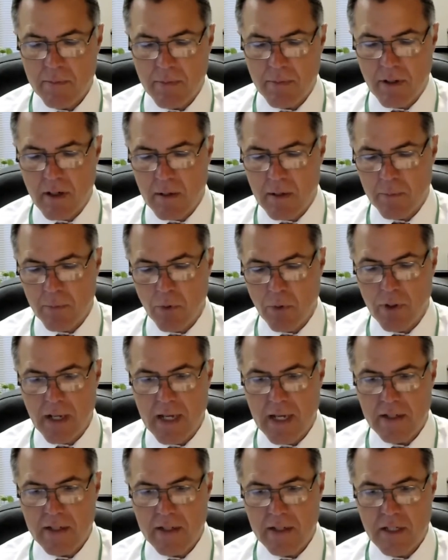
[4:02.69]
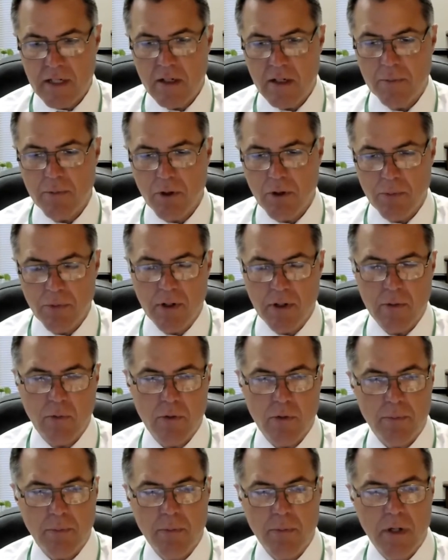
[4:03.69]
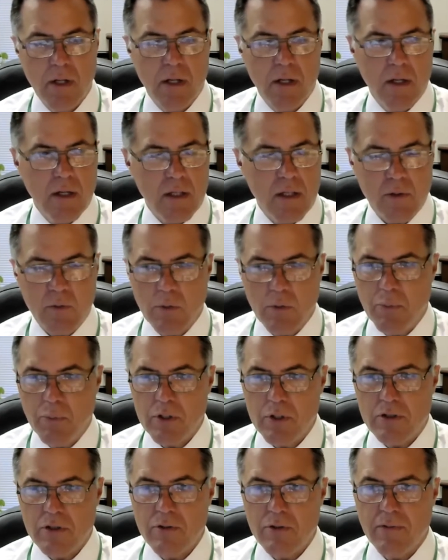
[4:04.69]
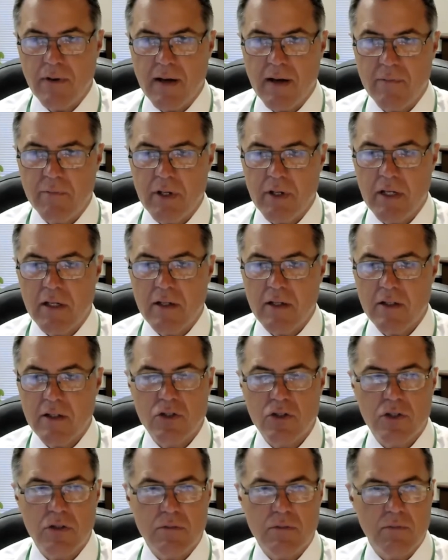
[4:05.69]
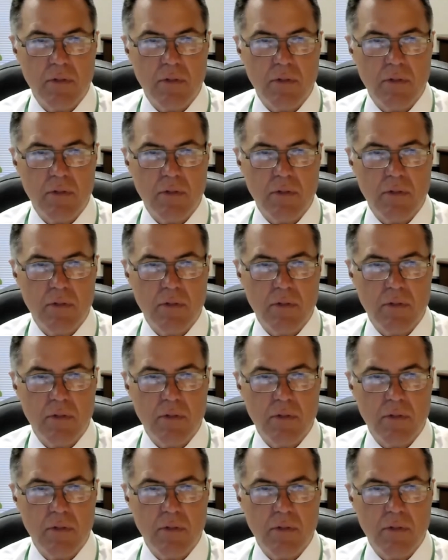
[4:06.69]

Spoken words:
our board has that appropriated $1.25 million in this